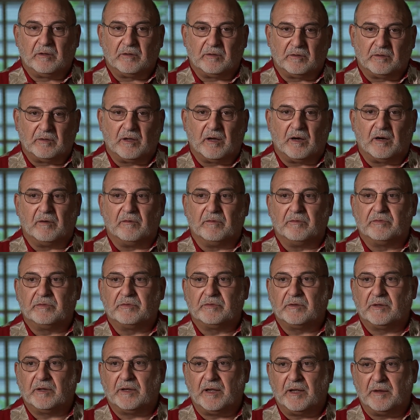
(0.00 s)
love
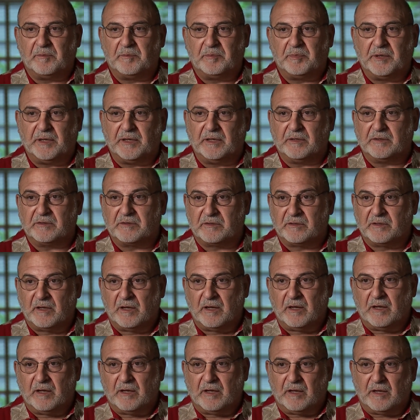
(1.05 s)
and peace,
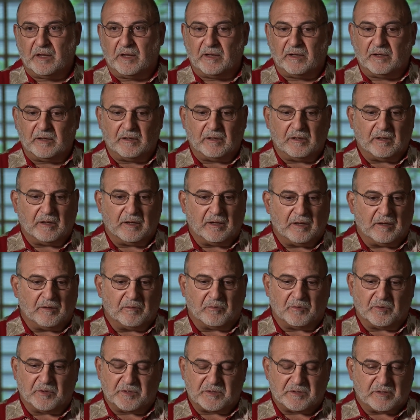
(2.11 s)
and it
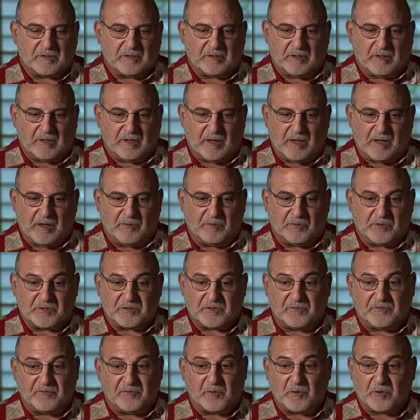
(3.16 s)
was
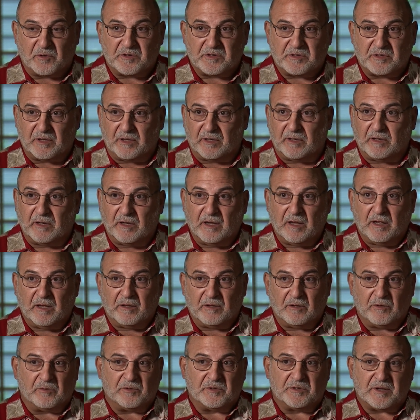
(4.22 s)
a force that
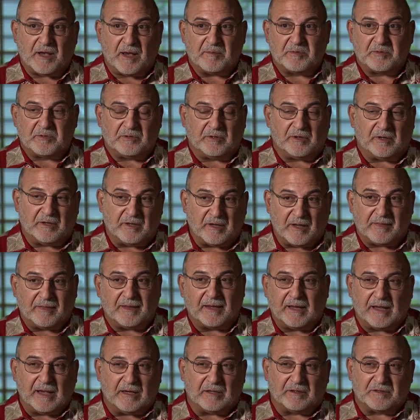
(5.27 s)
there was absolutely
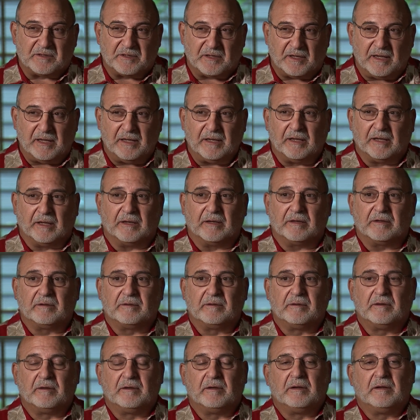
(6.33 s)
nothing else in it,
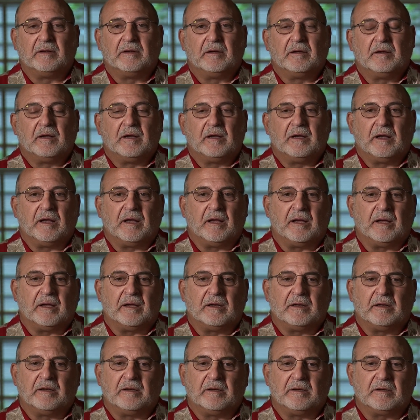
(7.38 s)

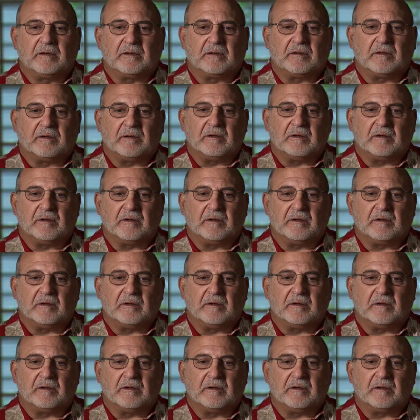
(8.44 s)
and